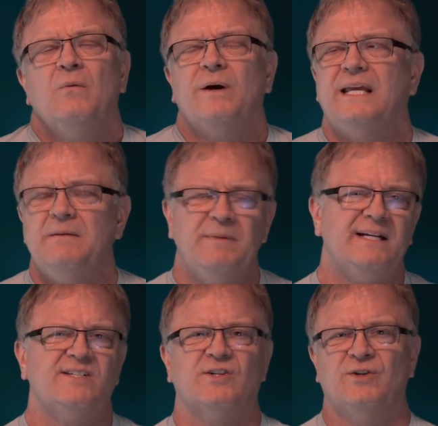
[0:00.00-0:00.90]
Well, he
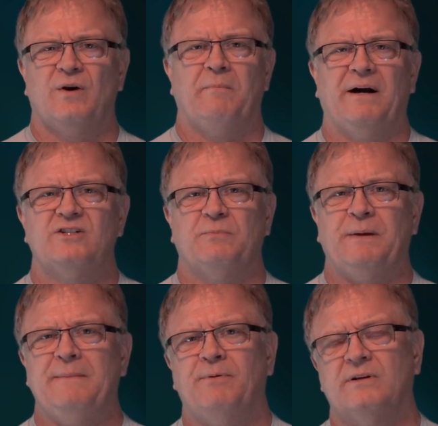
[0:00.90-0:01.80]
ministered to a bunch of
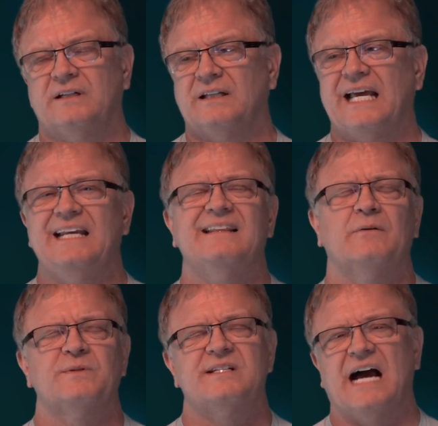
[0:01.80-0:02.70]
people and a lady
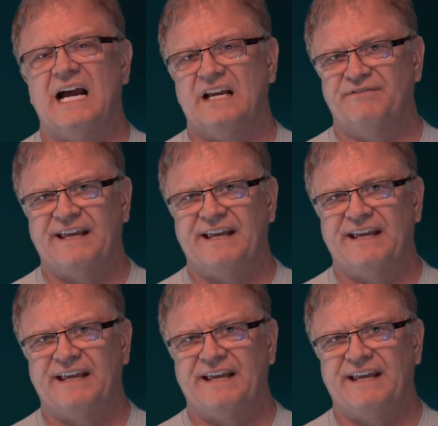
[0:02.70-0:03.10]
that was dying of